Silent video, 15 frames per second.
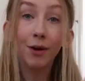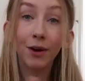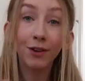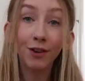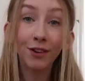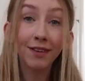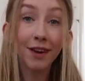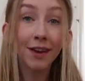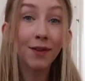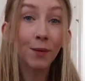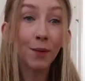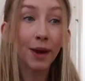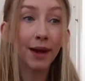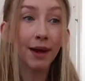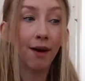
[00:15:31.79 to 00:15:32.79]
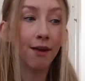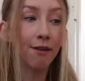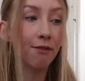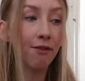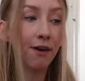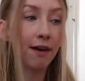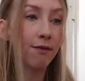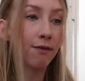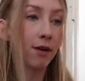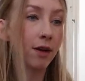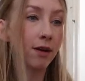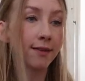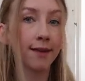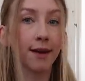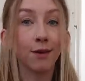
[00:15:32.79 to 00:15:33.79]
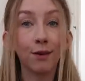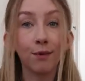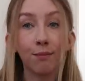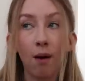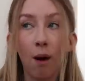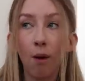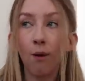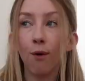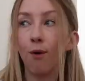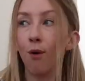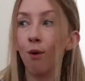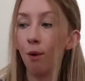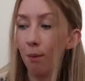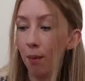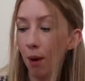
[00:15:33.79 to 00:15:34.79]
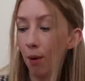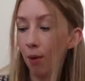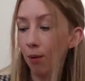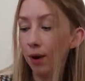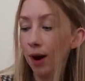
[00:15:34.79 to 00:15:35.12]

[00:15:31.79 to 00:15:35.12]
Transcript: But just like the way I favour a certain mug or a bowl,